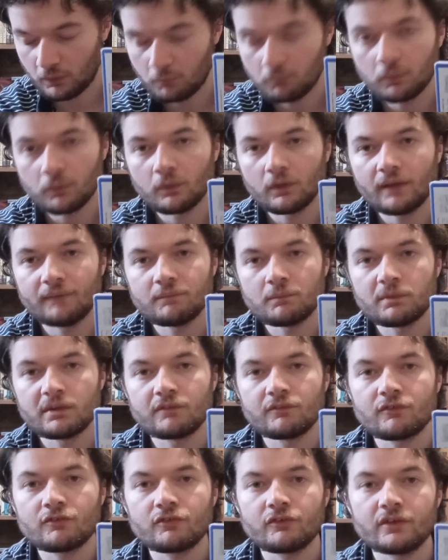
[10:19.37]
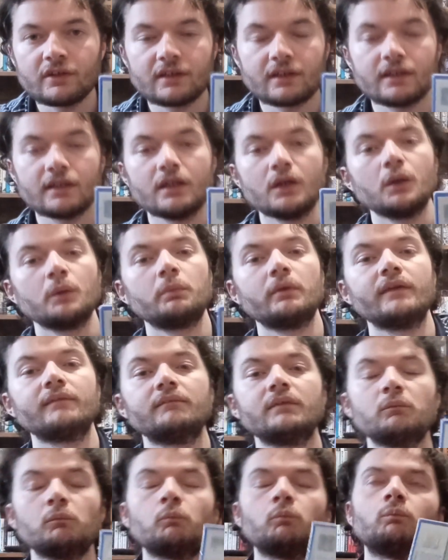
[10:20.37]
but I'm a bit of a freak and I like opening
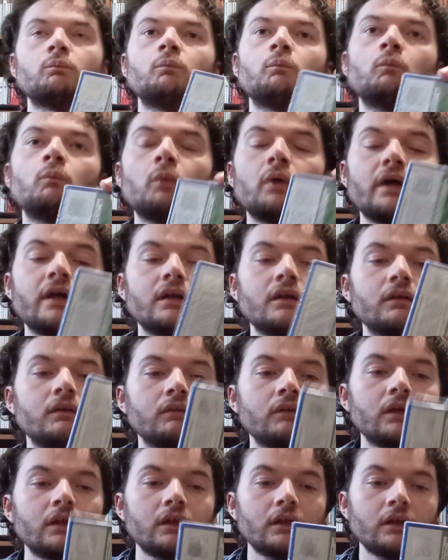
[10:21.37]
them in weird and